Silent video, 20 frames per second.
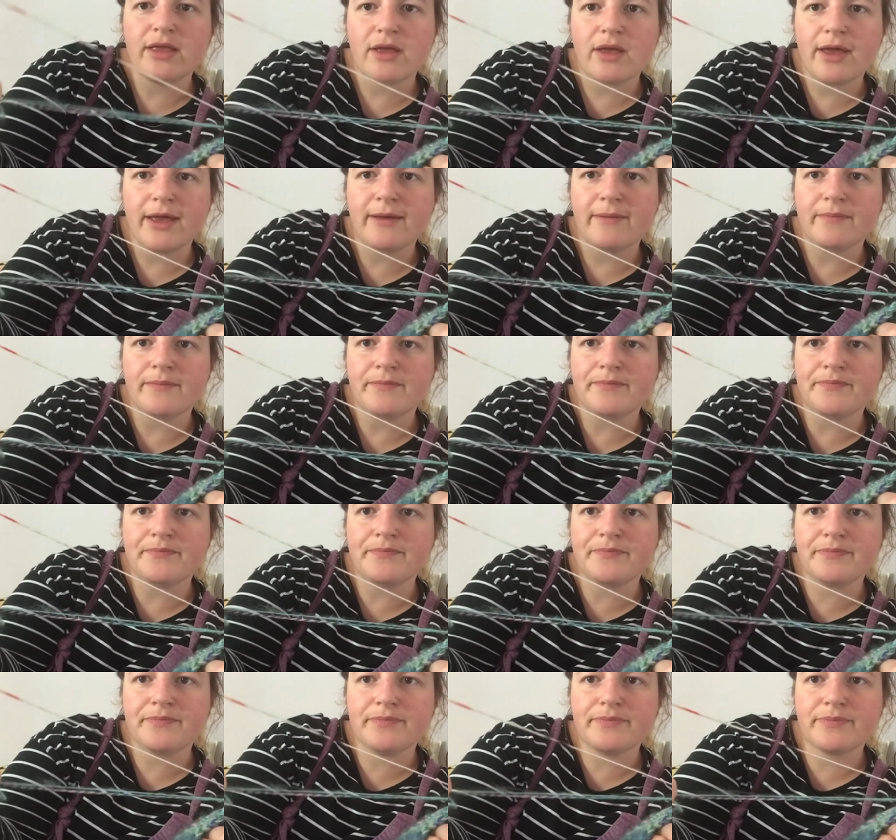Night.
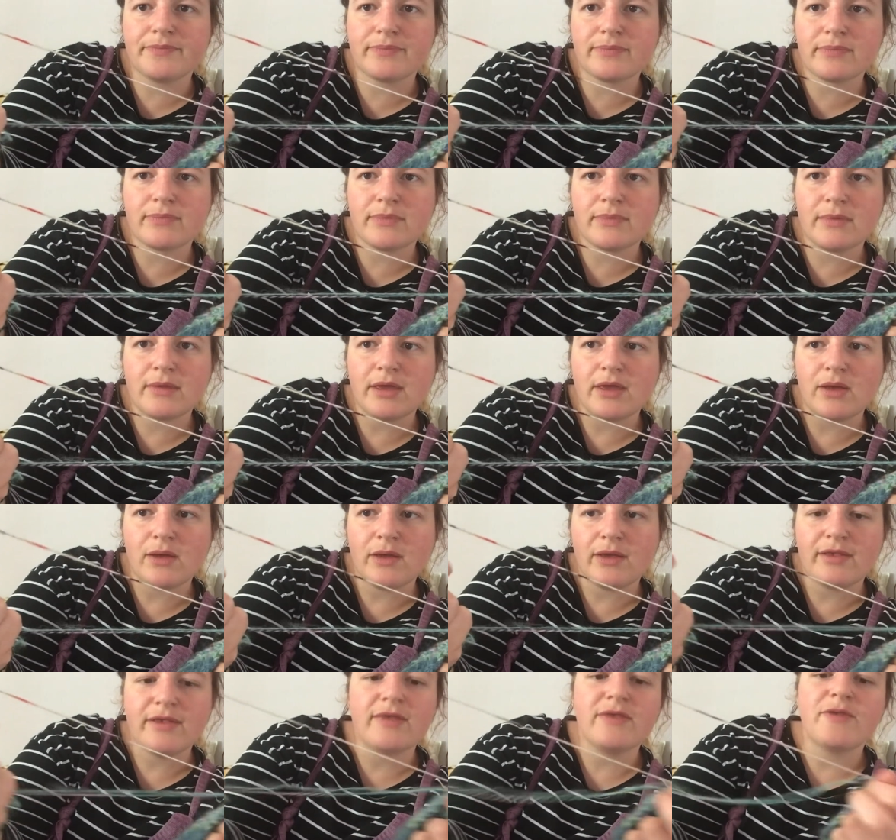There you
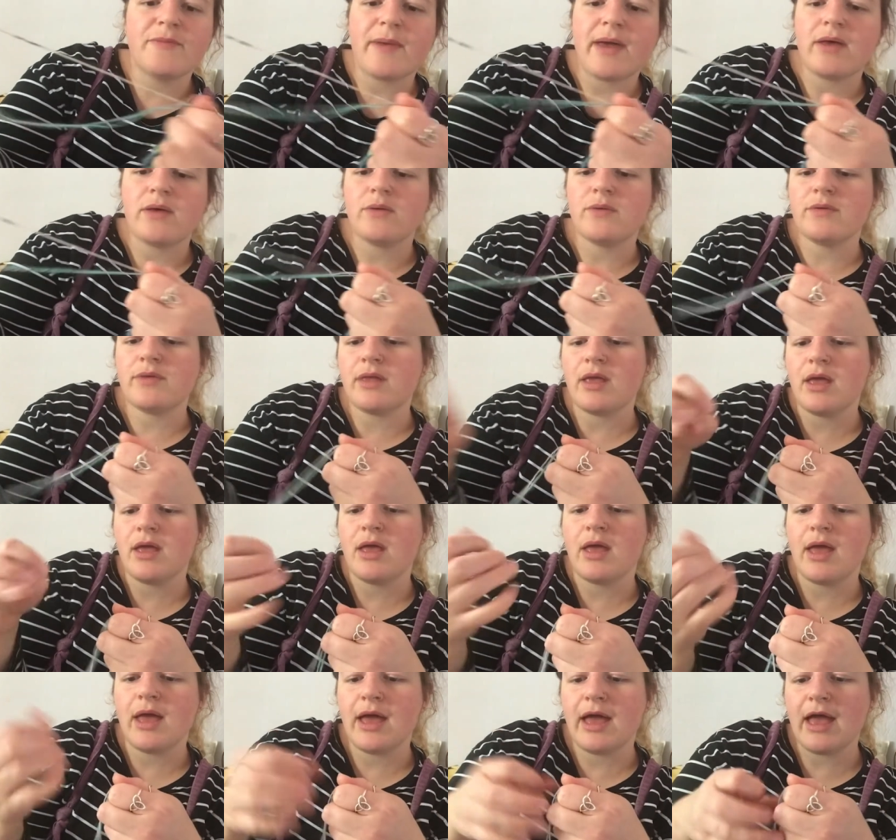can see the speckles.
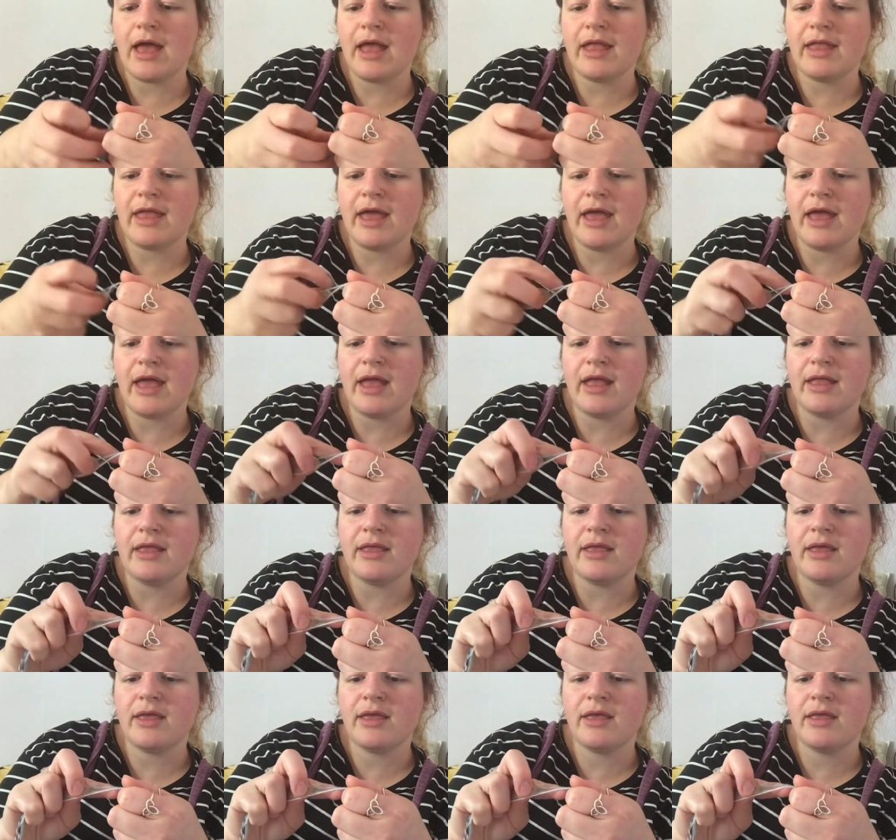And
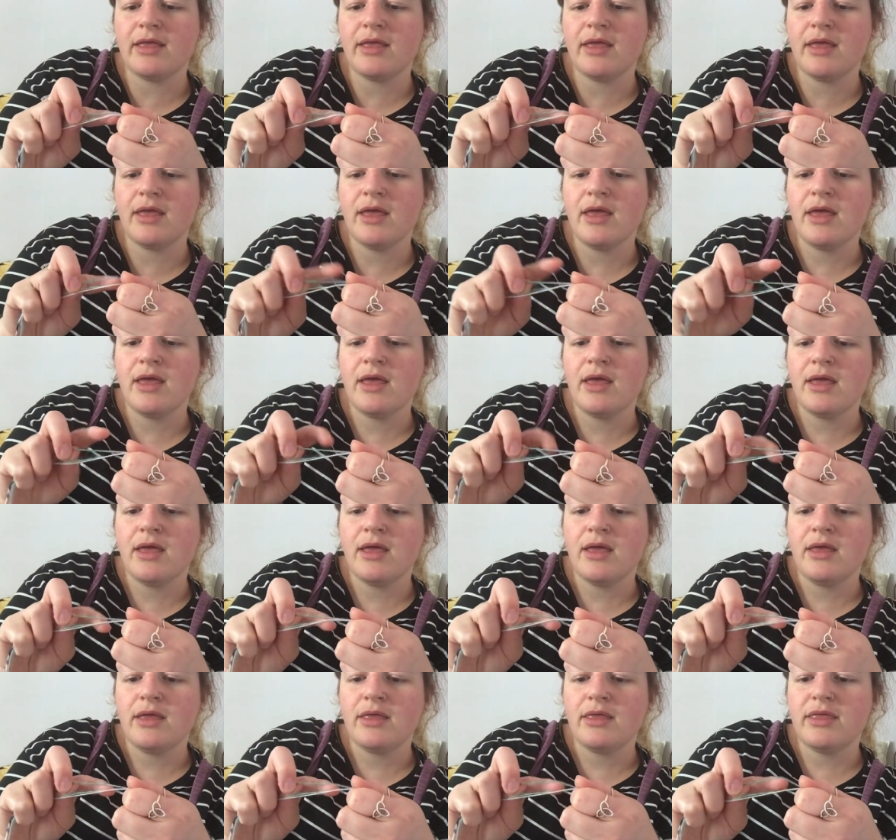then
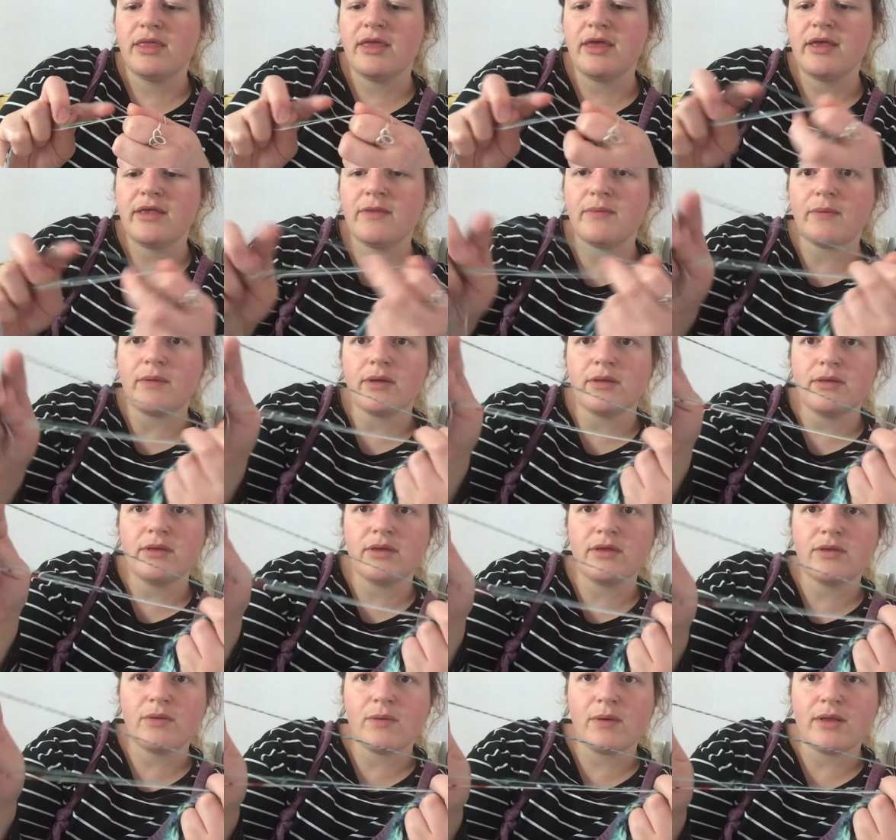this one
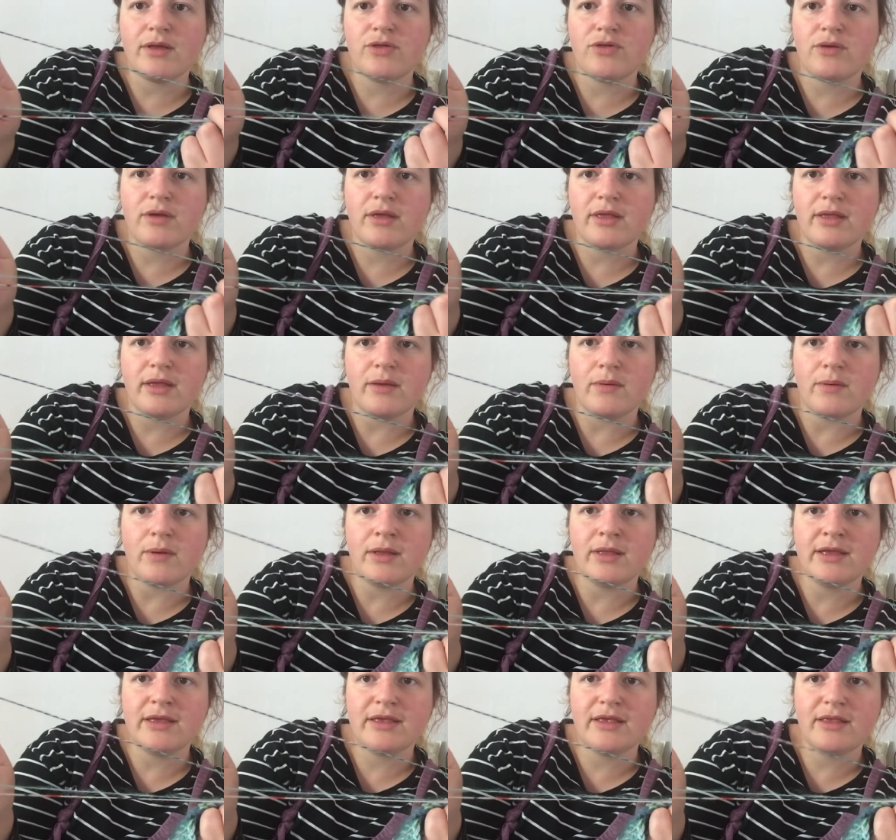is quite an interesting
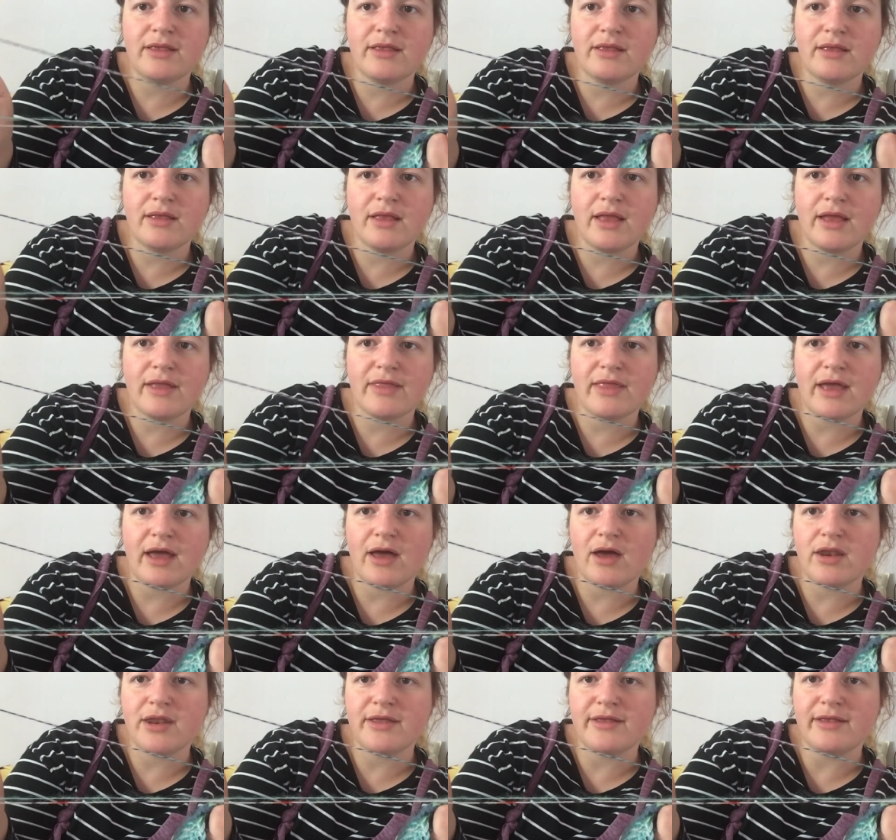one. This is like that
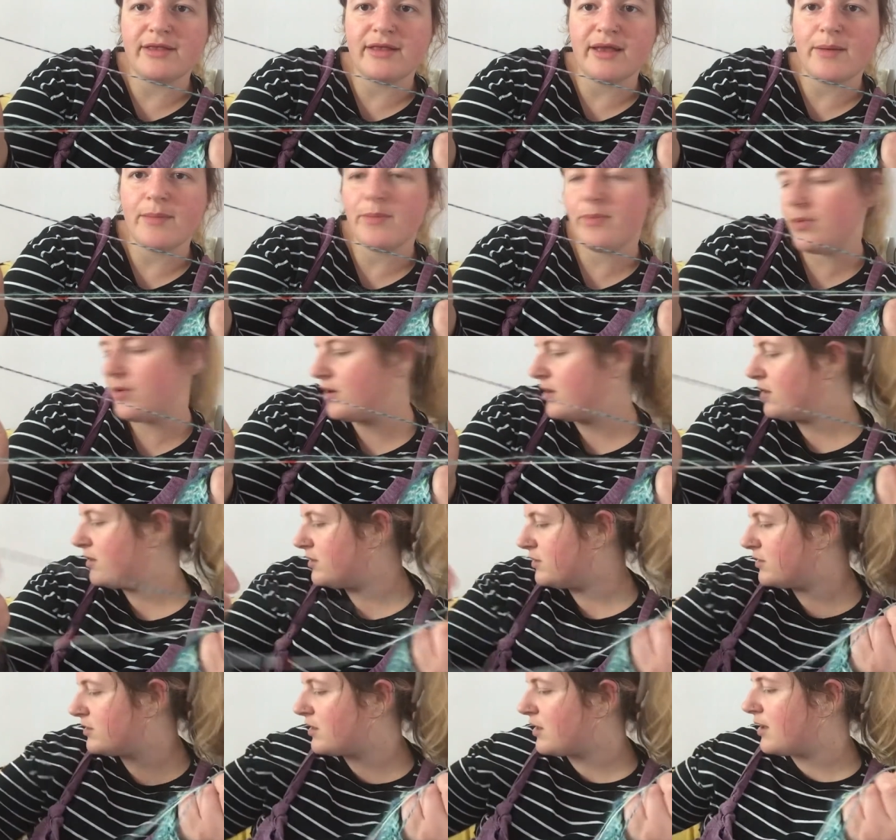kind of zebra
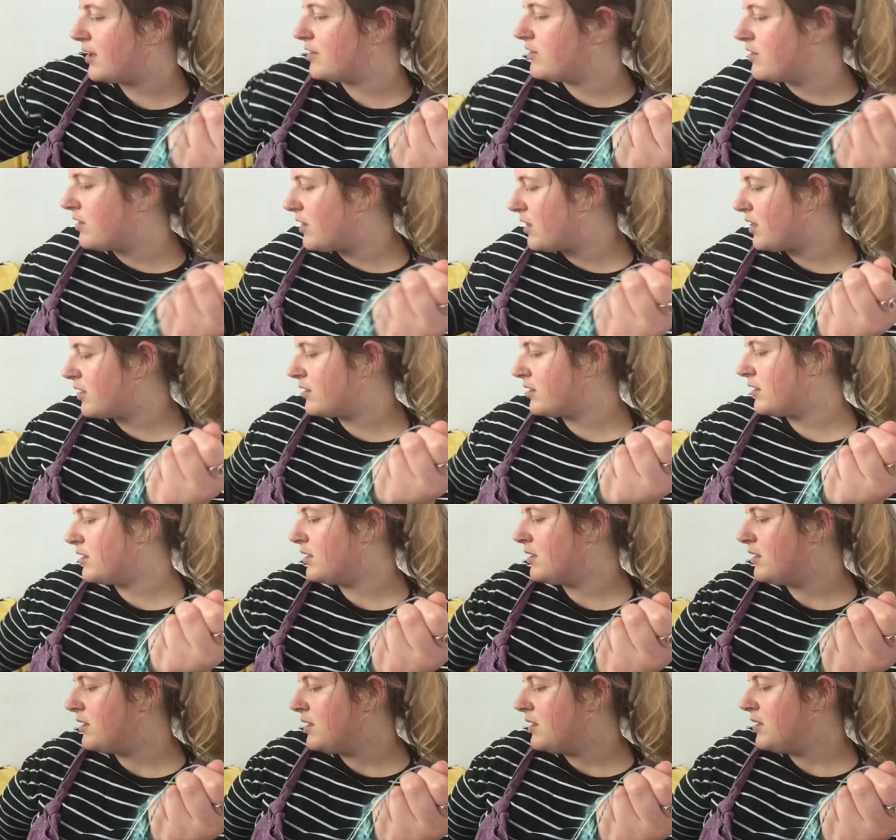dyed yarn.
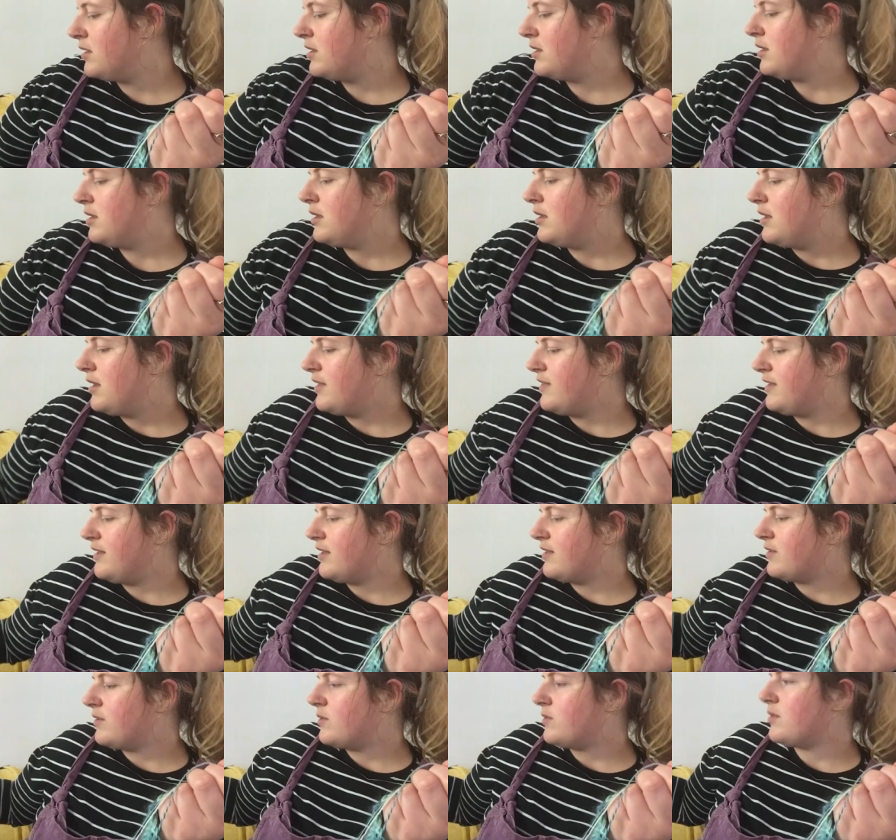I
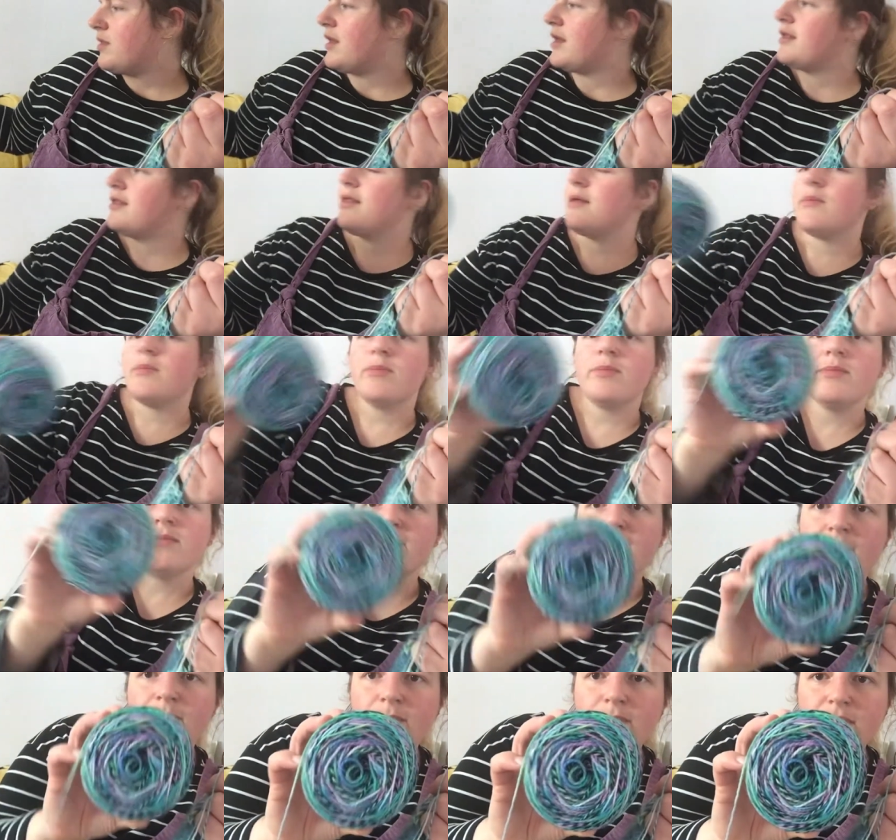think it's called like
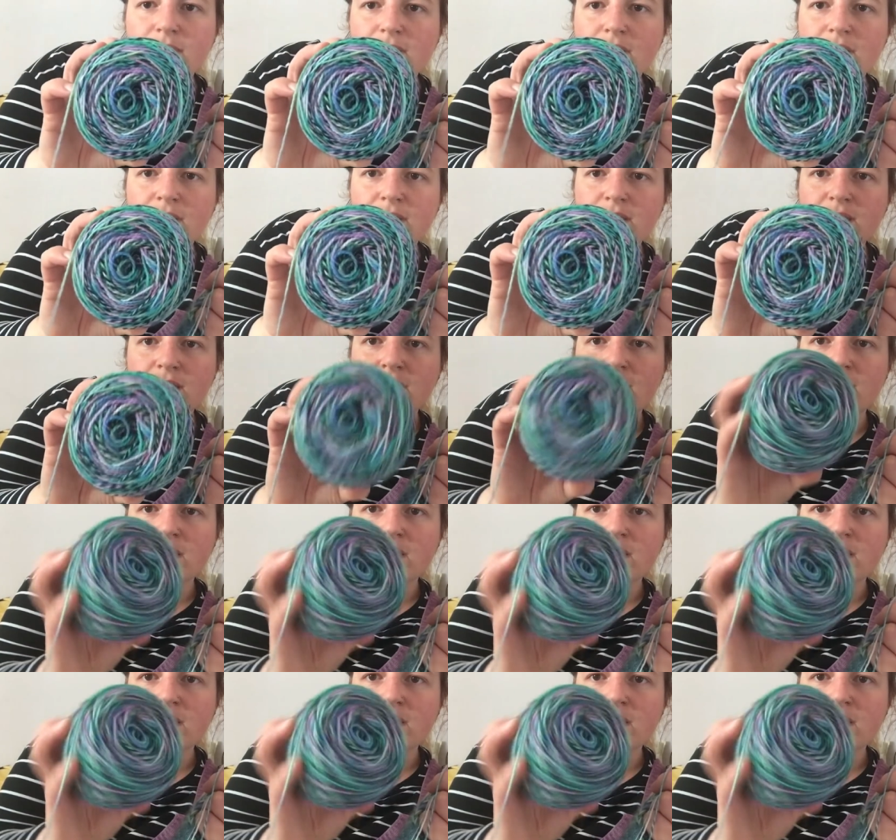zebra yarn.